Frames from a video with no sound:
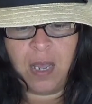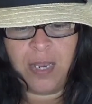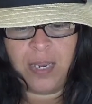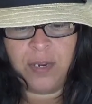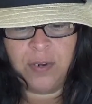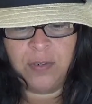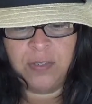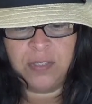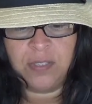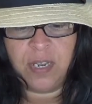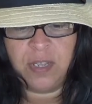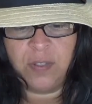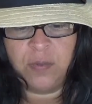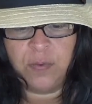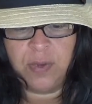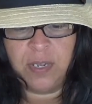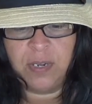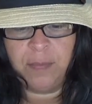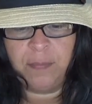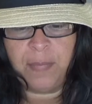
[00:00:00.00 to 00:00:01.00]
Here's another
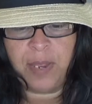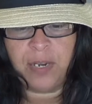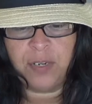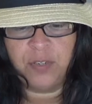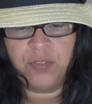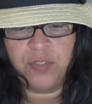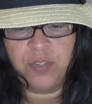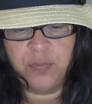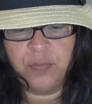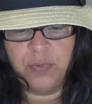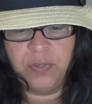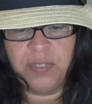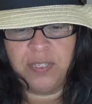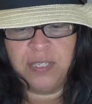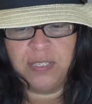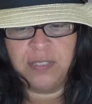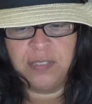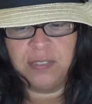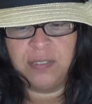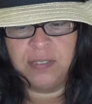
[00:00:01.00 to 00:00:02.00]
one, manuscript
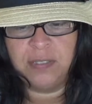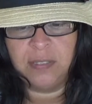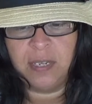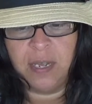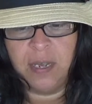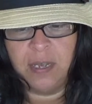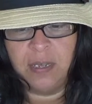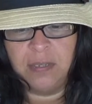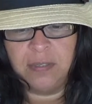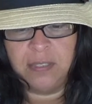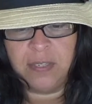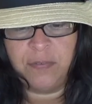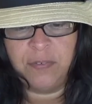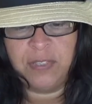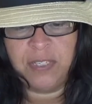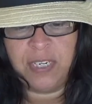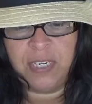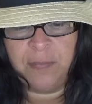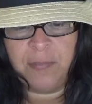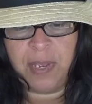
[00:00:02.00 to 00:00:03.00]
release,
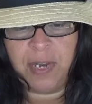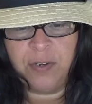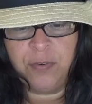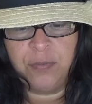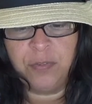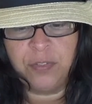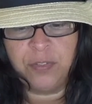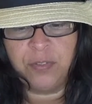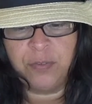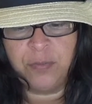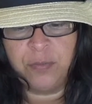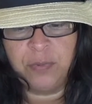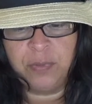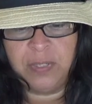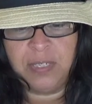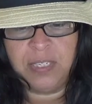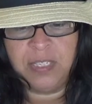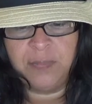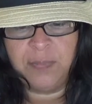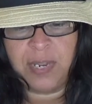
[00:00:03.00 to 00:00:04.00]
17 manuscript
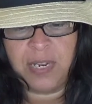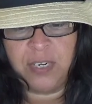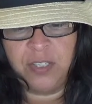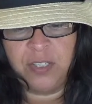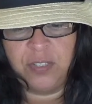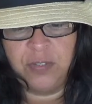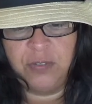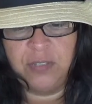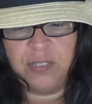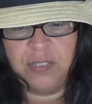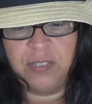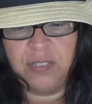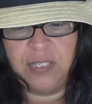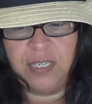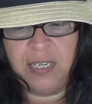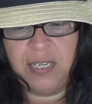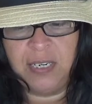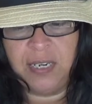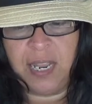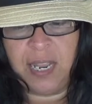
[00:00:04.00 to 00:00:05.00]
release, page
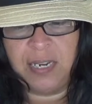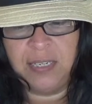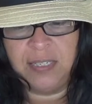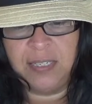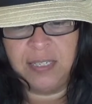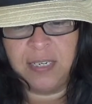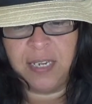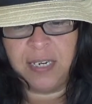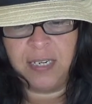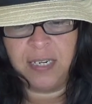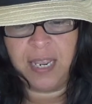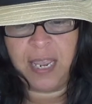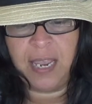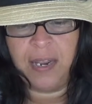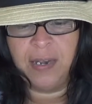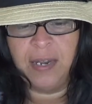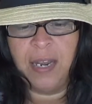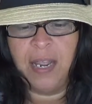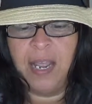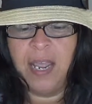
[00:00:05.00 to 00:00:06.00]
216,
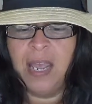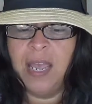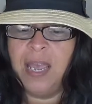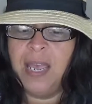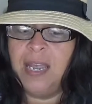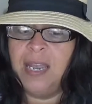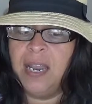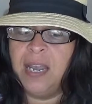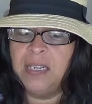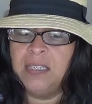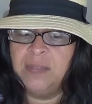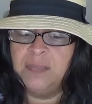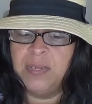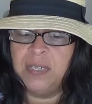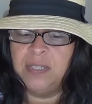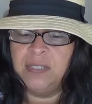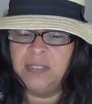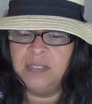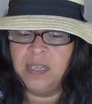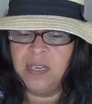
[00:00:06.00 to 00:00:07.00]
1898. It has
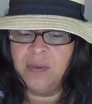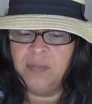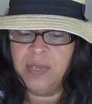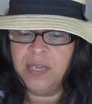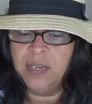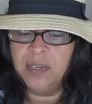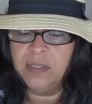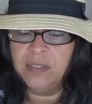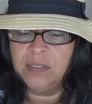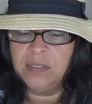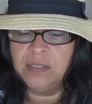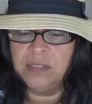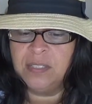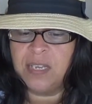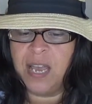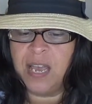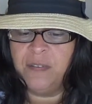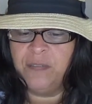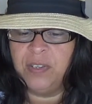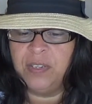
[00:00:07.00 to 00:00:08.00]
been some years since
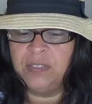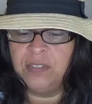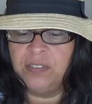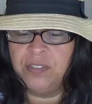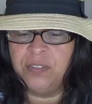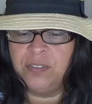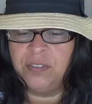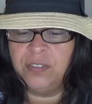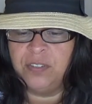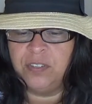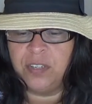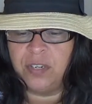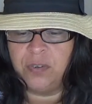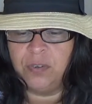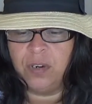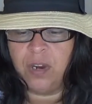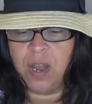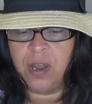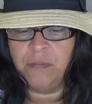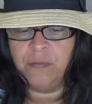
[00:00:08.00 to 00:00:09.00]
I have considered the
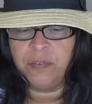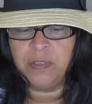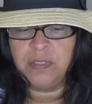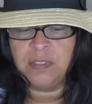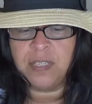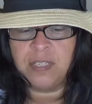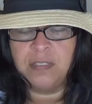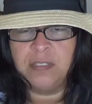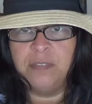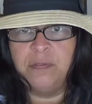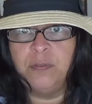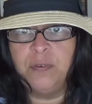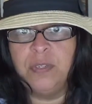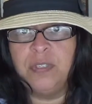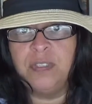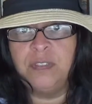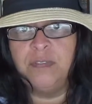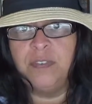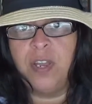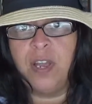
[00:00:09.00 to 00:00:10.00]
General Conference as the
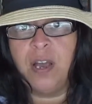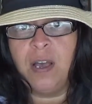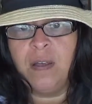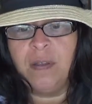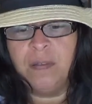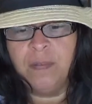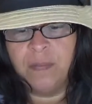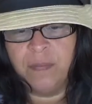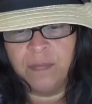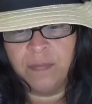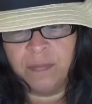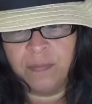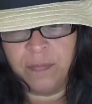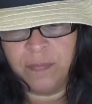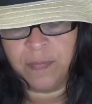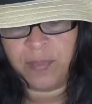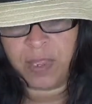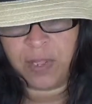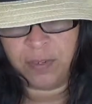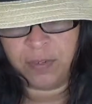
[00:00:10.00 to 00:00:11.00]
voice of Yah,
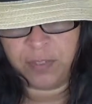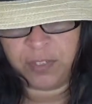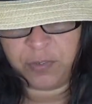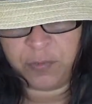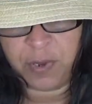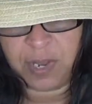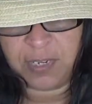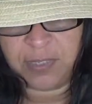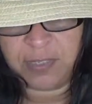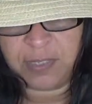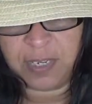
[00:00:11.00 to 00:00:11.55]
Ellen G. White